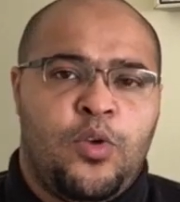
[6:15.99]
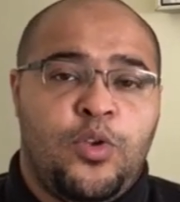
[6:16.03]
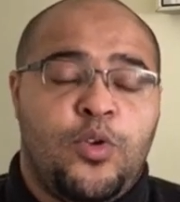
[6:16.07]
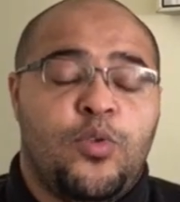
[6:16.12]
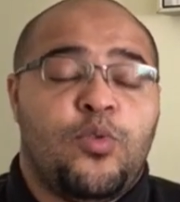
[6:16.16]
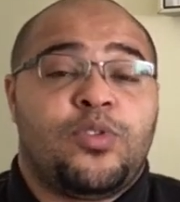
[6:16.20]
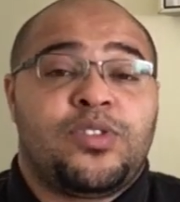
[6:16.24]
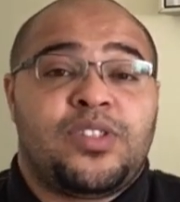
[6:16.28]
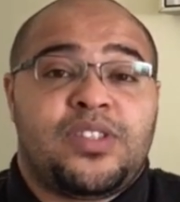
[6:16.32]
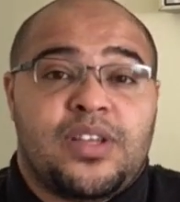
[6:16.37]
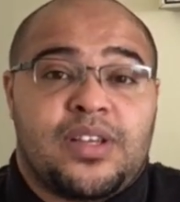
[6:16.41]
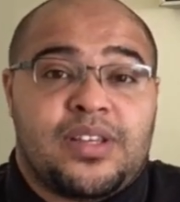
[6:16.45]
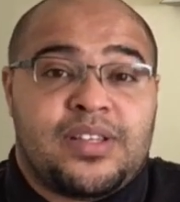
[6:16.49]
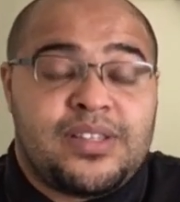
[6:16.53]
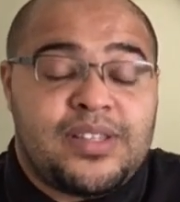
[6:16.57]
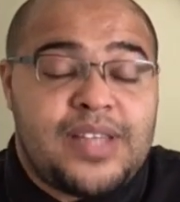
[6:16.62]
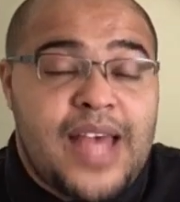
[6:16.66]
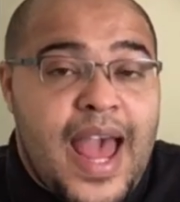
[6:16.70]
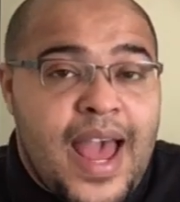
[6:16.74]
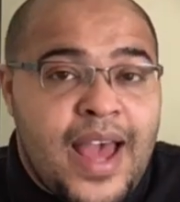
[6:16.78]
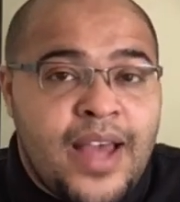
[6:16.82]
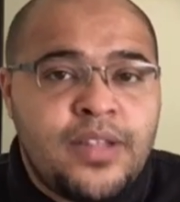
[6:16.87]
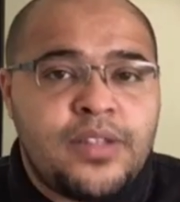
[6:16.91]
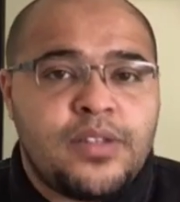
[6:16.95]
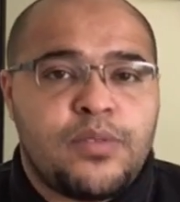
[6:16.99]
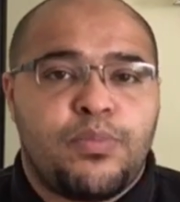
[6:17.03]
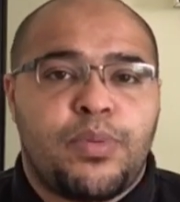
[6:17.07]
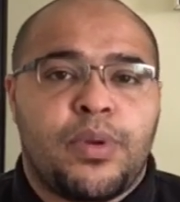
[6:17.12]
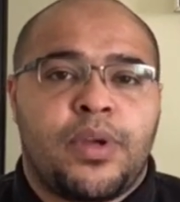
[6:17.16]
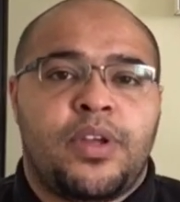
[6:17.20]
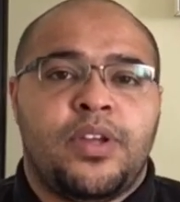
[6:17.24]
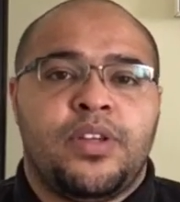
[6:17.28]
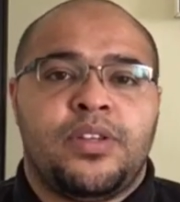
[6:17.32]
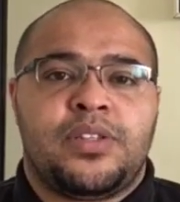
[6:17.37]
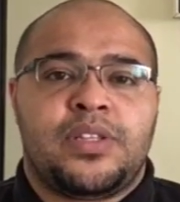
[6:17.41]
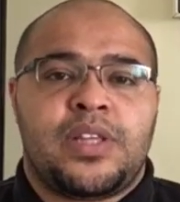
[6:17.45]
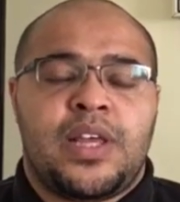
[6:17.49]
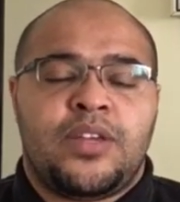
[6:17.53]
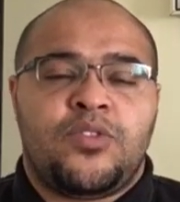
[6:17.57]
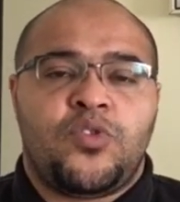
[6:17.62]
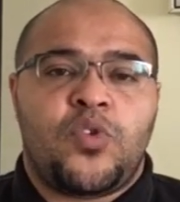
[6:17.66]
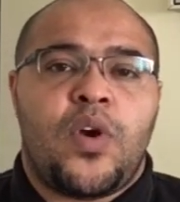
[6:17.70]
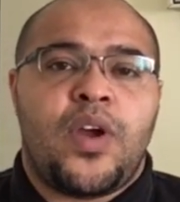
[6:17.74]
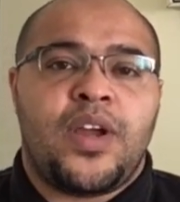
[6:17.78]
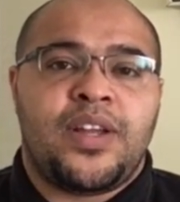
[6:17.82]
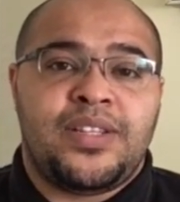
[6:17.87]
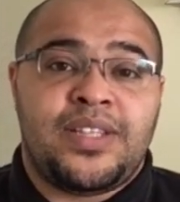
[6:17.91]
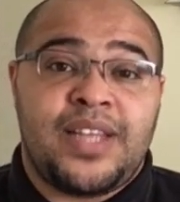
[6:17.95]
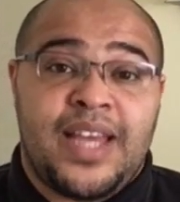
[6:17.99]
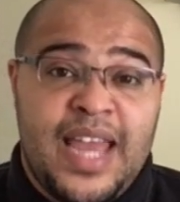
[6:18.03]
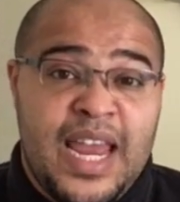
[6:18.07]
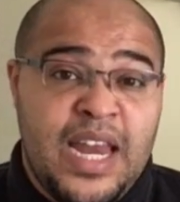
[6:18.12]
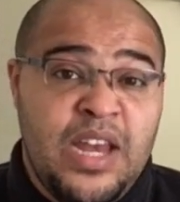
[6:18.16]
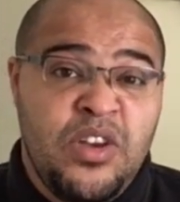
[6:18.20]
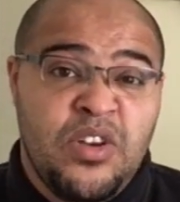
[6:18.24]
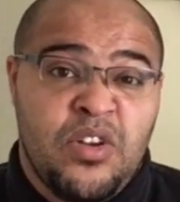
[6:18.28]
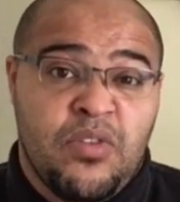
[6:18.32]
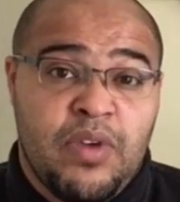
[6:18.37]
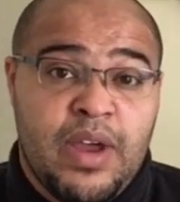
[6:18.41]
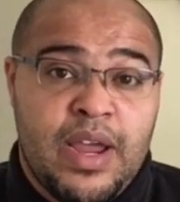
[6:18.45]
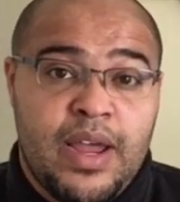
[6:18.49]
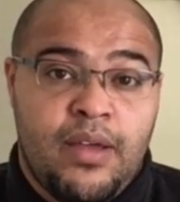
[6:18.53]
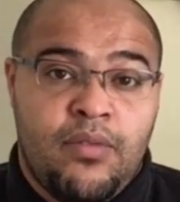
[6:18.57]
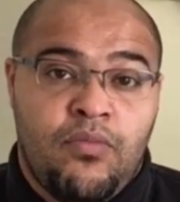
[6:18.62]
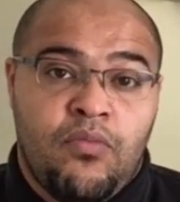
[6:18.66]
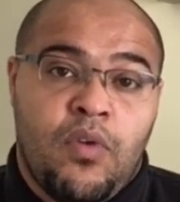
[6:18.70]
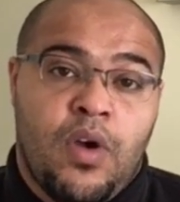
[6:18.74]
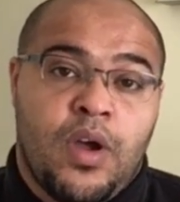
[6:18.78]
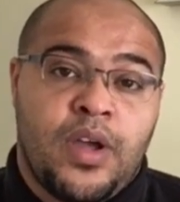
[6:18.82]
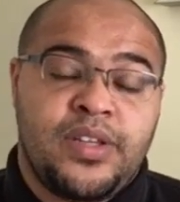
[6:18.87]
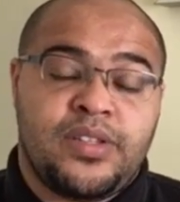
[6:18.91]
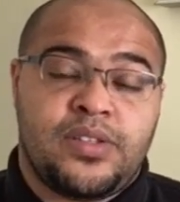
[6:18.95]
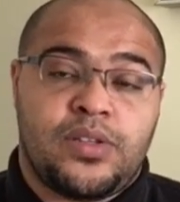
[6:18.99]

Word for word: your success, because they're trying to hinder it, right?